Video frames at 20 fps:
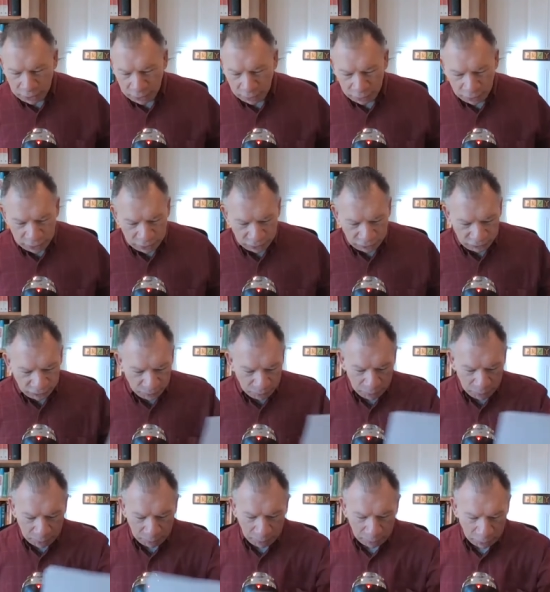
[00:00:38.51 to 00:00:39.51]
to look at some
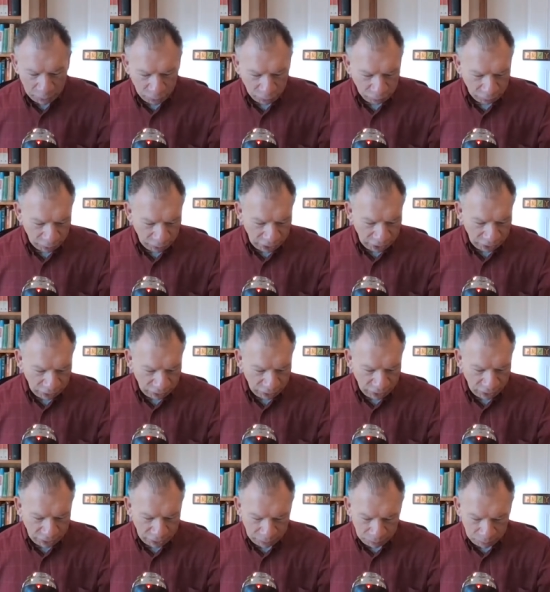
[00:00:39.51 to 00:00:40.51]
biblical
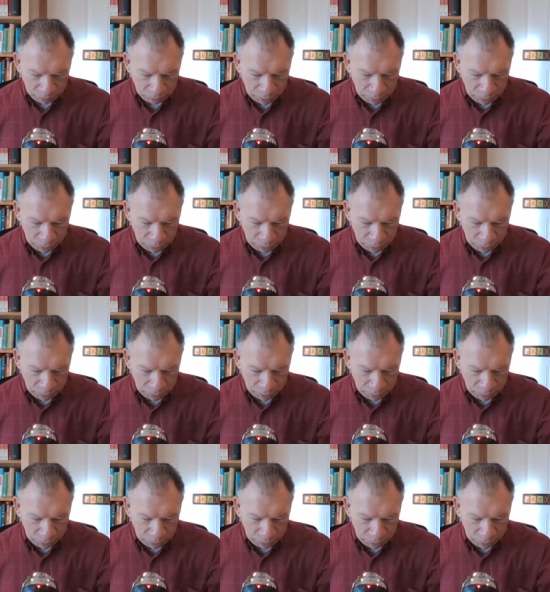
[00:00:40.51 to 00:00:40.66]
uh,